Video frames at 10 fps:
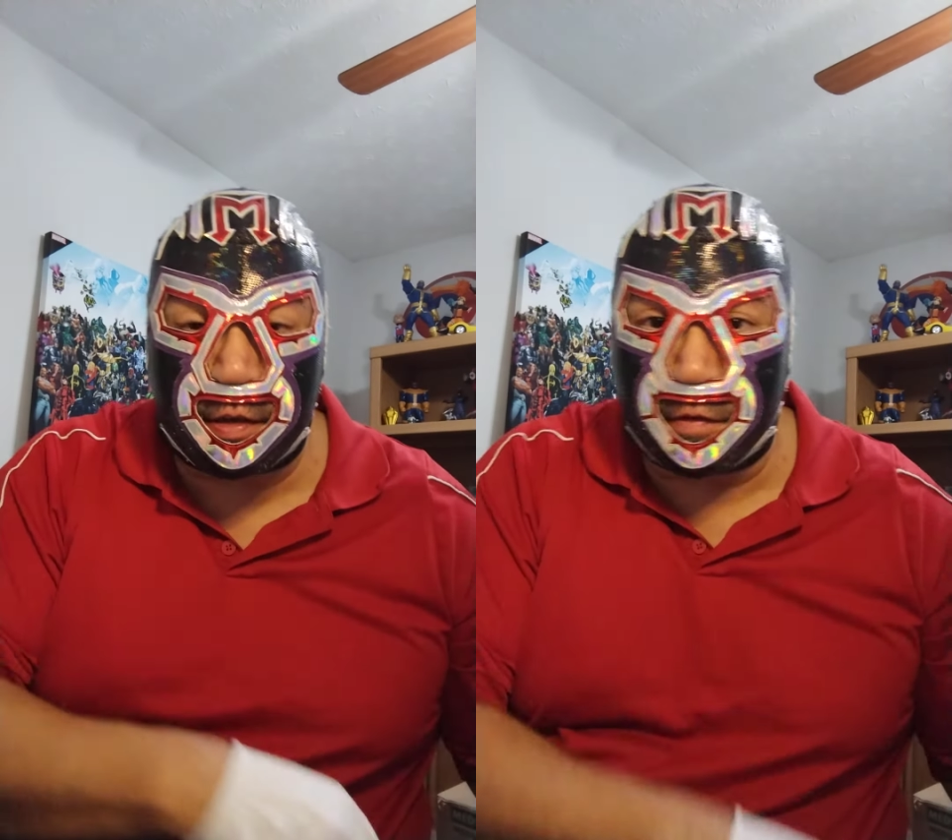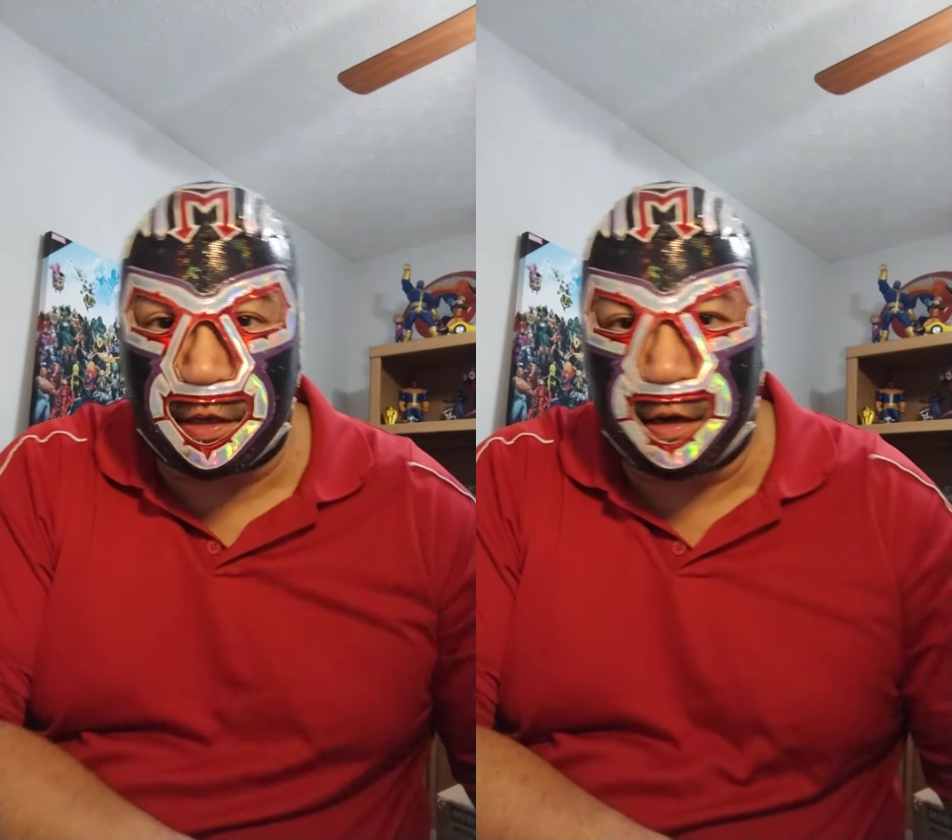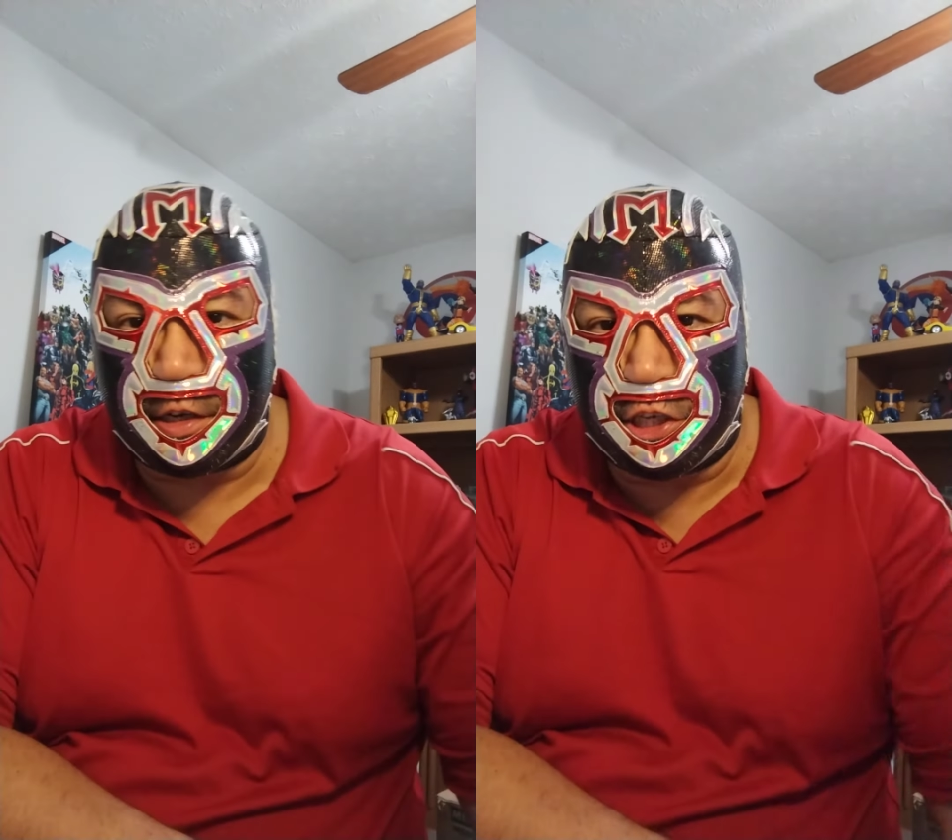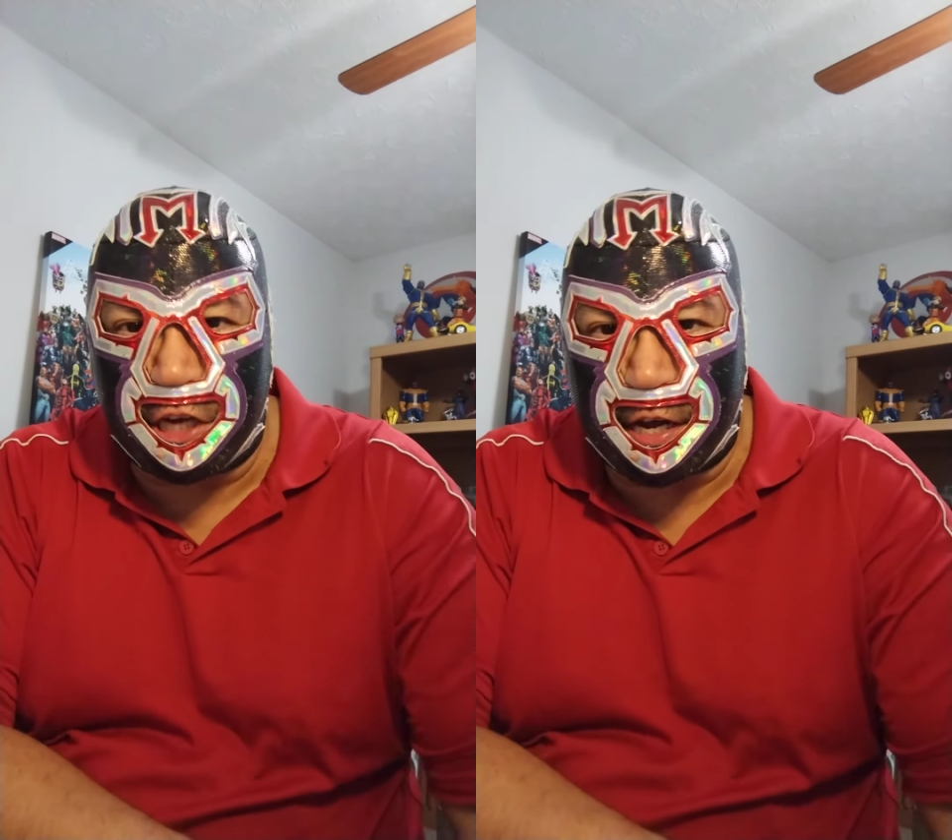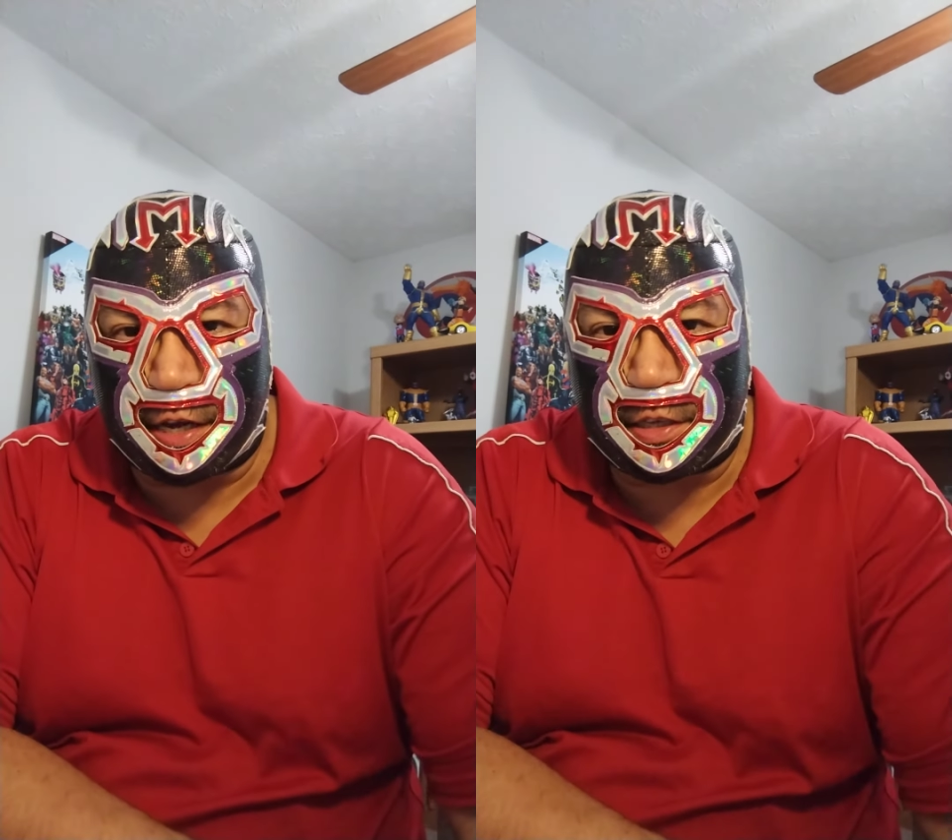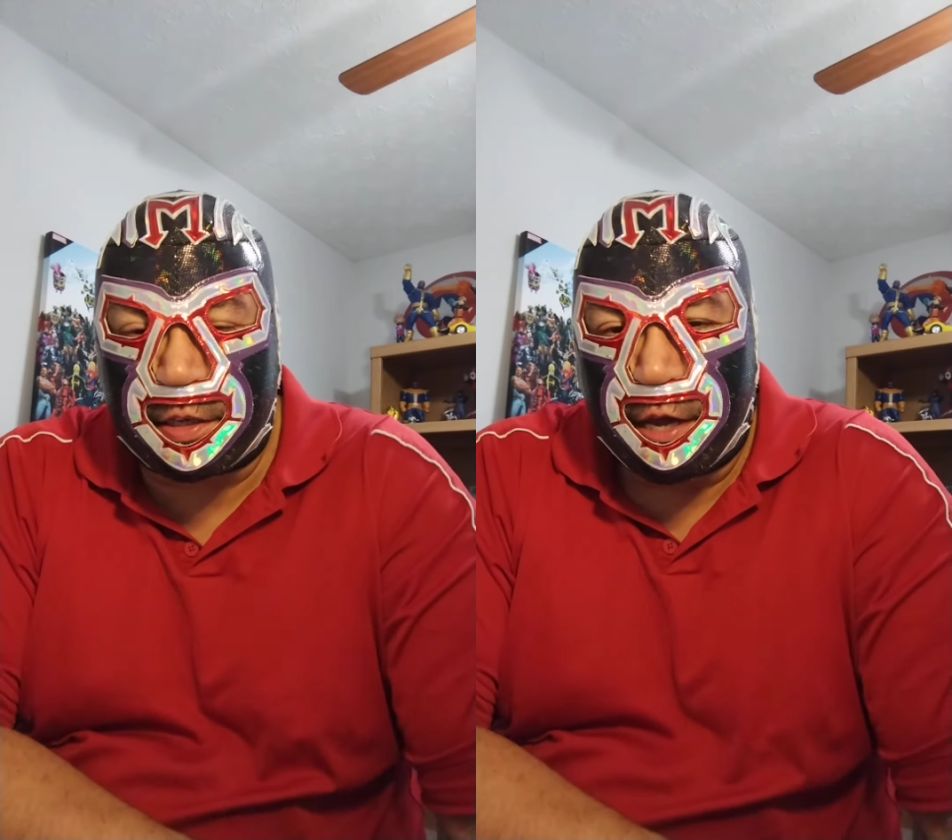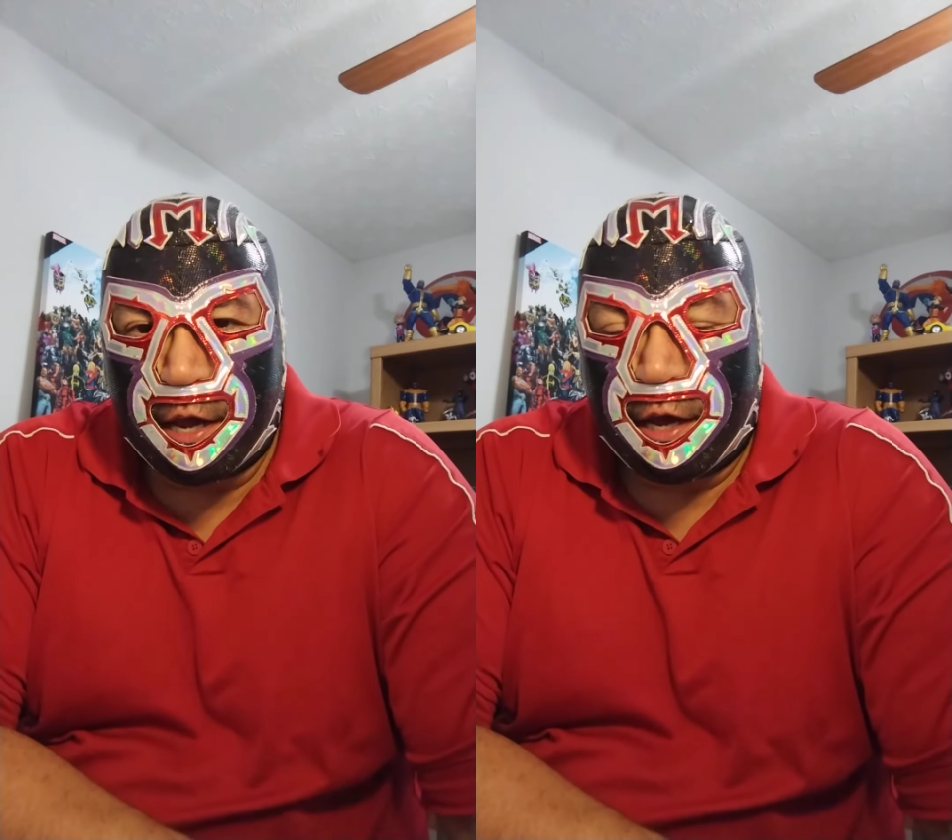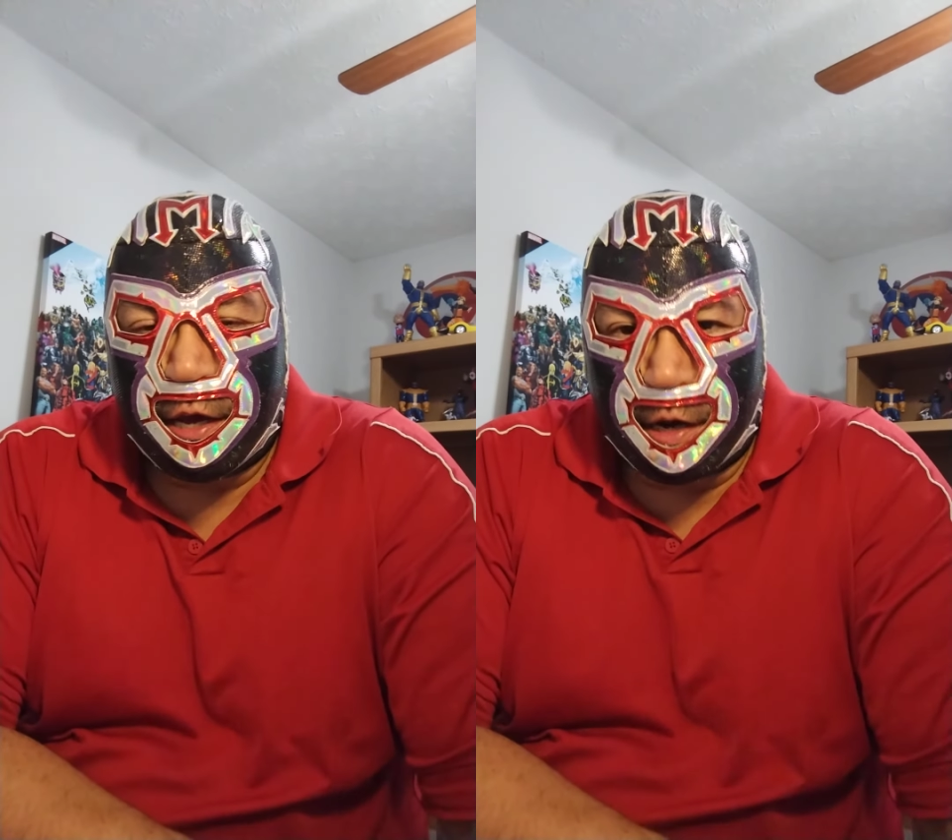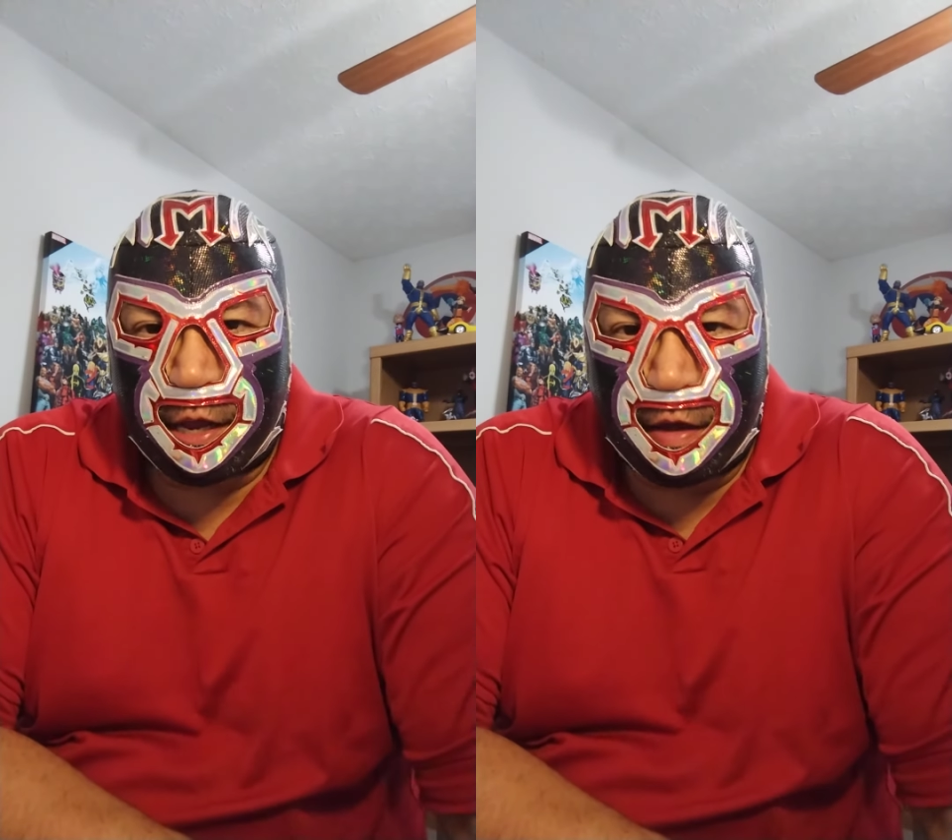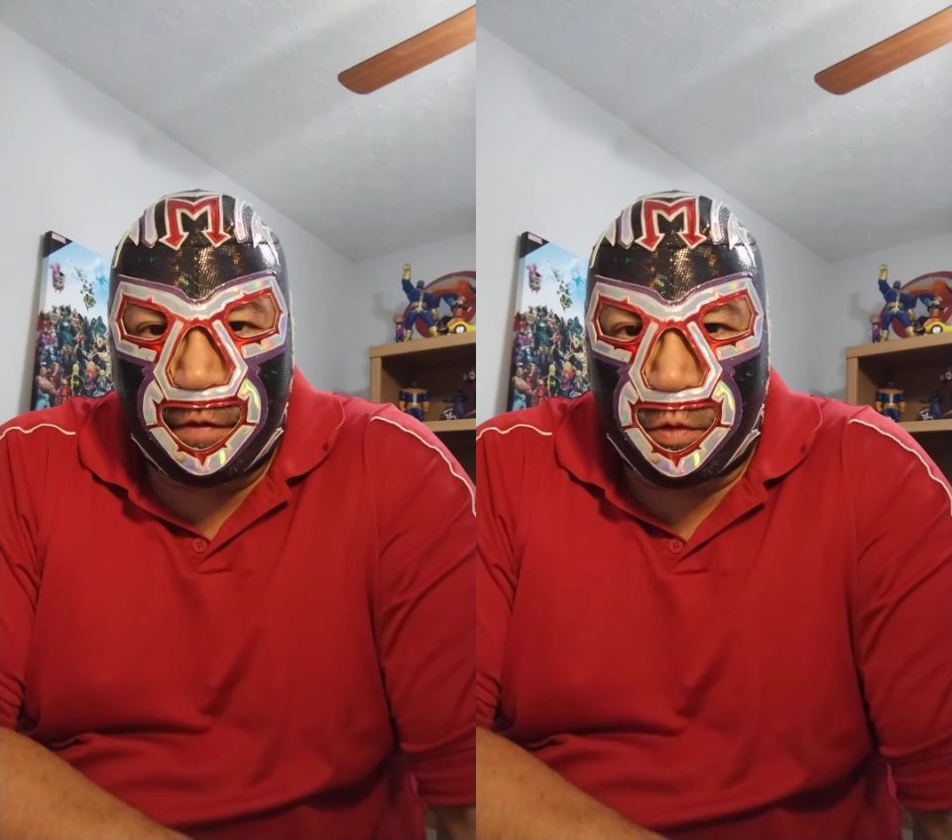I was into chicks, and I
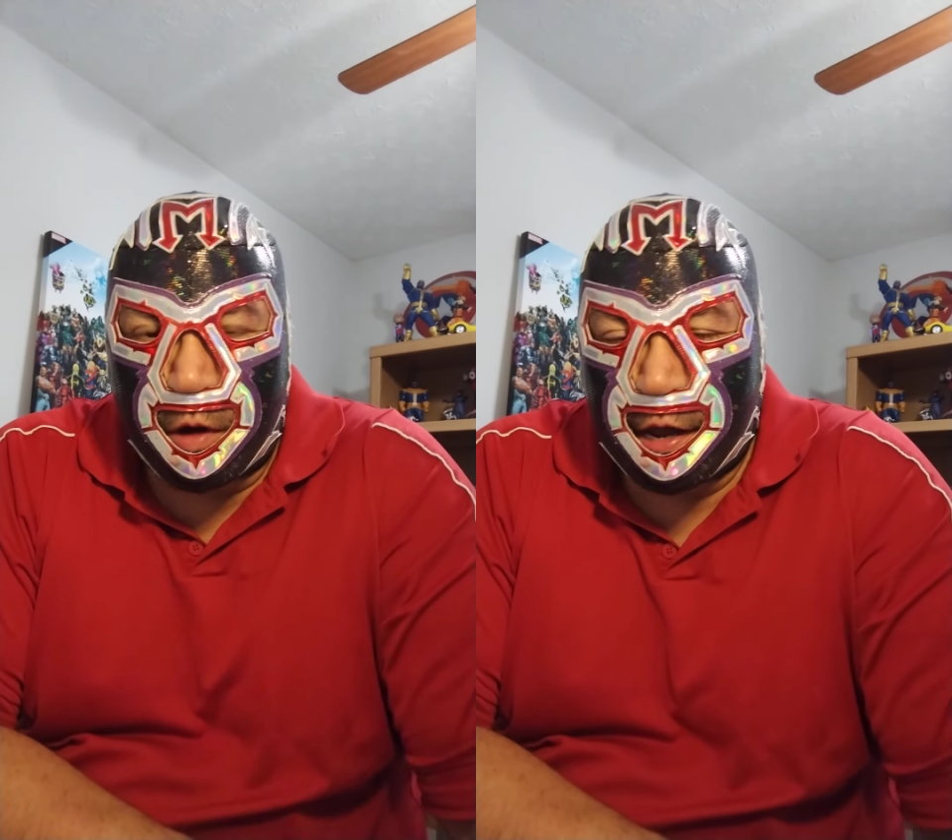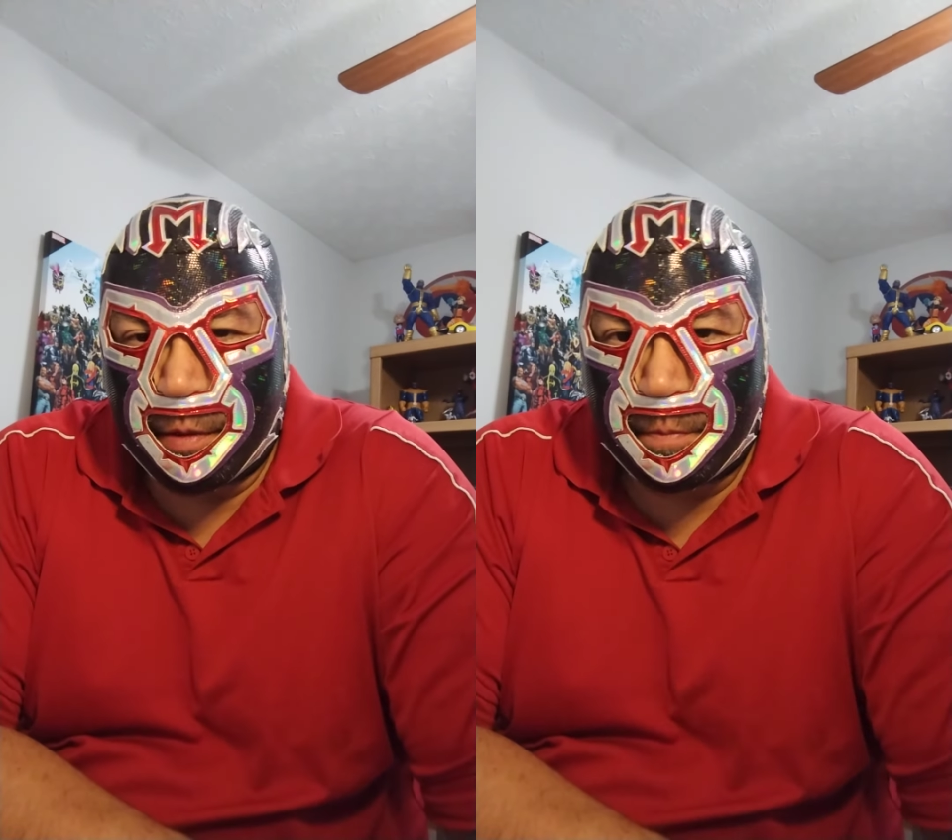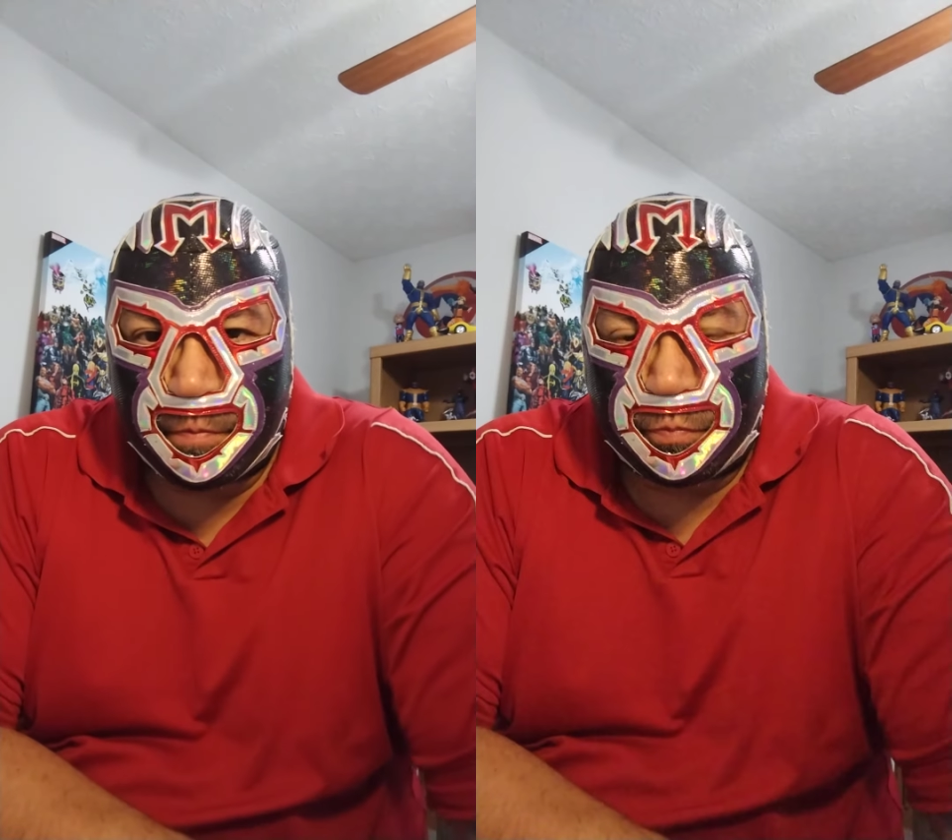gave it away.